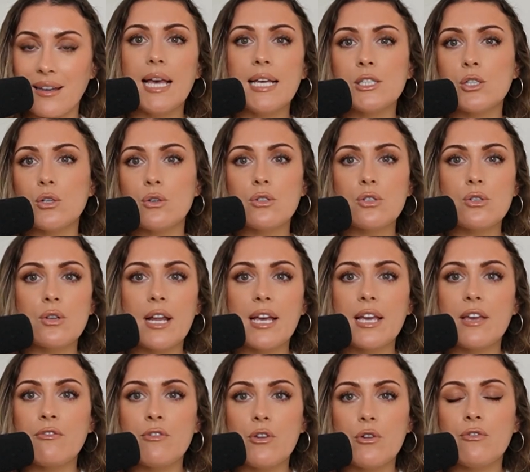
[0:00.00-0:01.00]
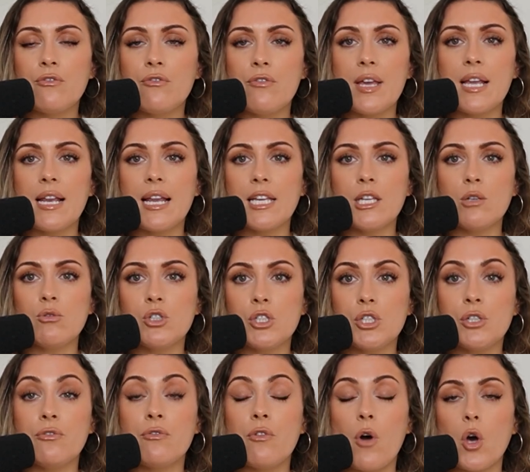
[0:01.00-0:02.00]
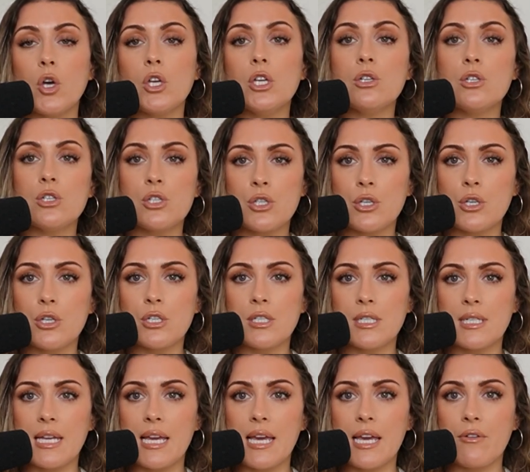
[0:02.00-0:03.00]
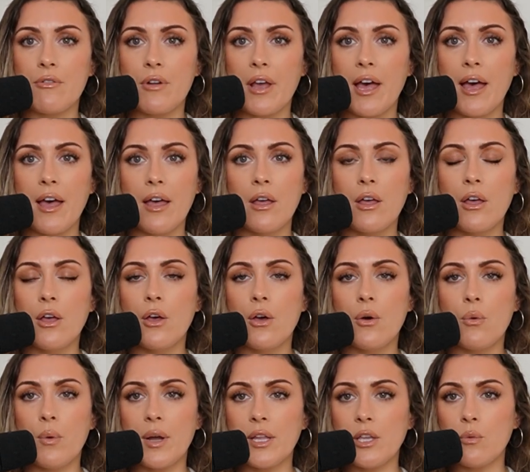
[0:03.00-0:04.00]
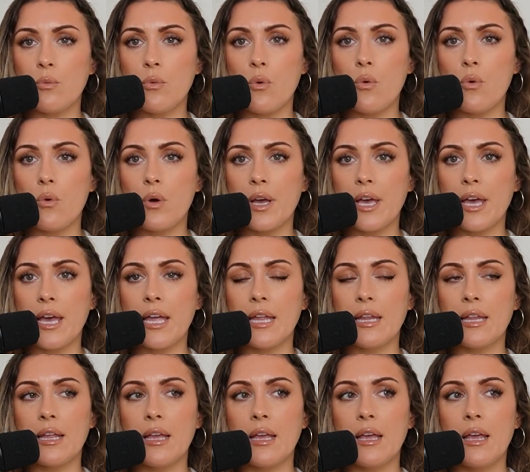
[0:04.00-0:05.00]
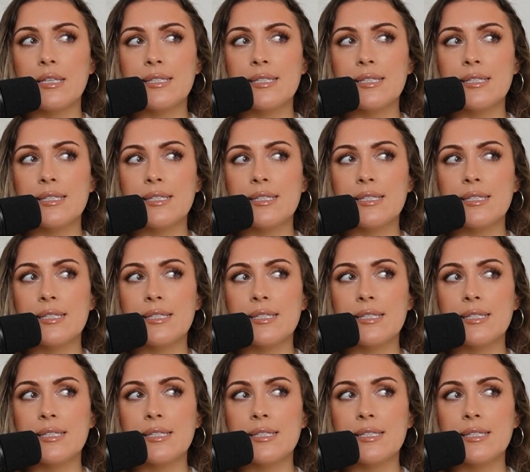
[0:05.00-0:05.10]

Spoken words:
It's also like if you feel like you should avoid a certain area when you walk in,